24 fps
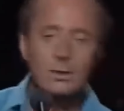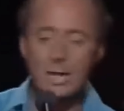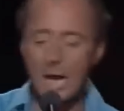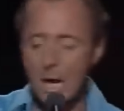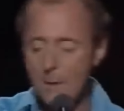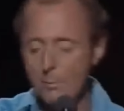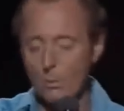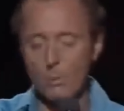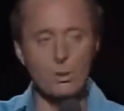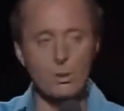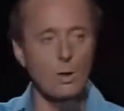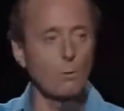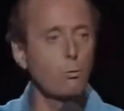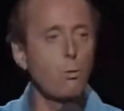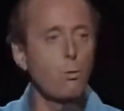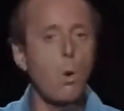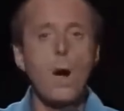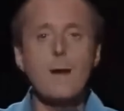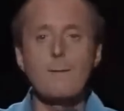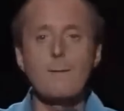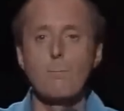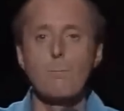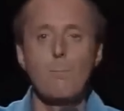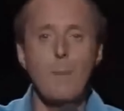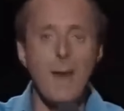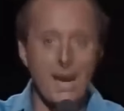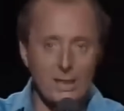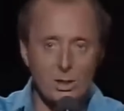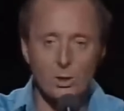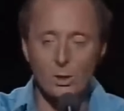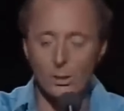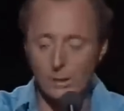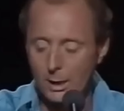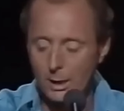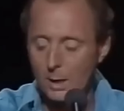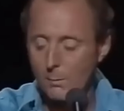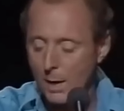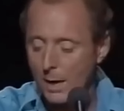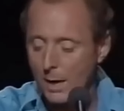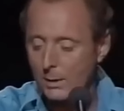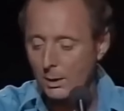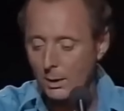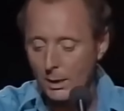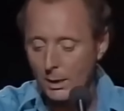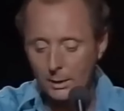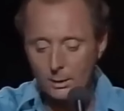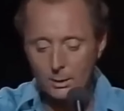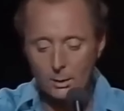The table was a right mess, you can
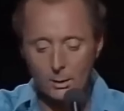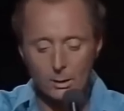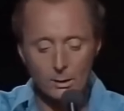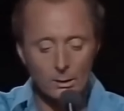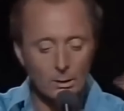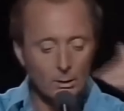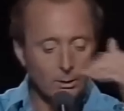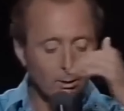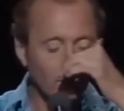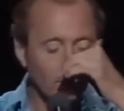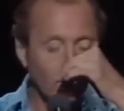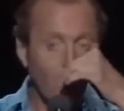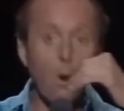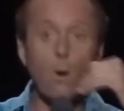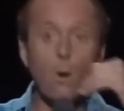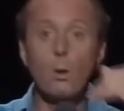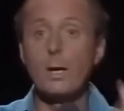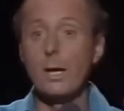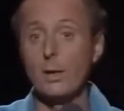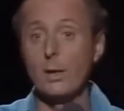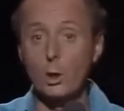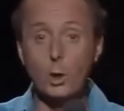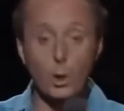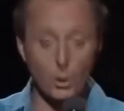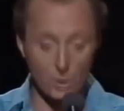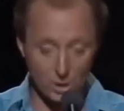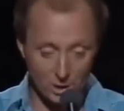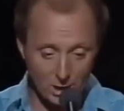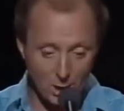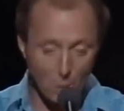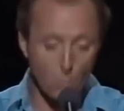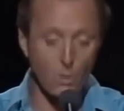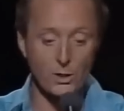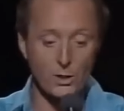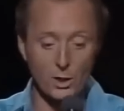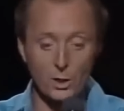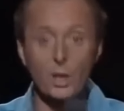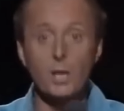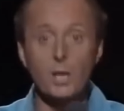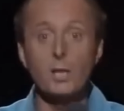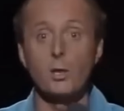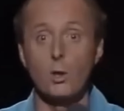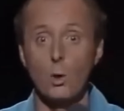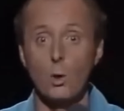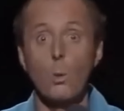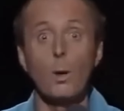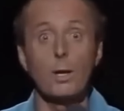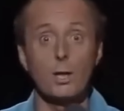imagine, eh? Oh, yeah, you couldn't tell what you'd
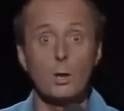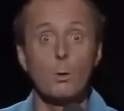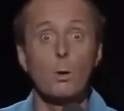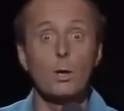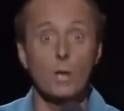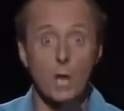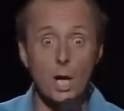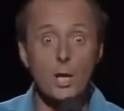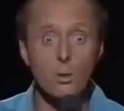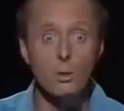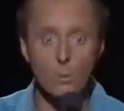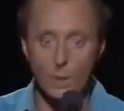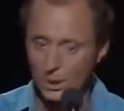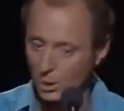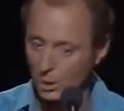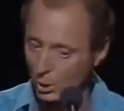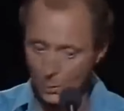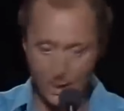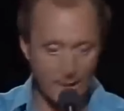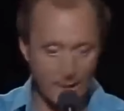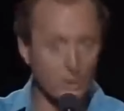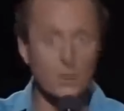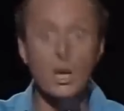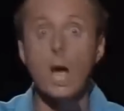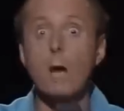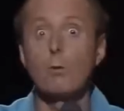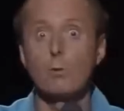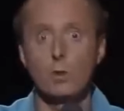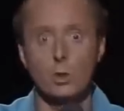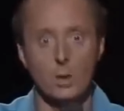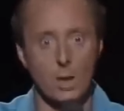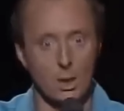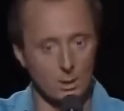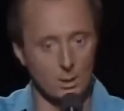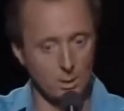eaten or what you were going to eat. You had no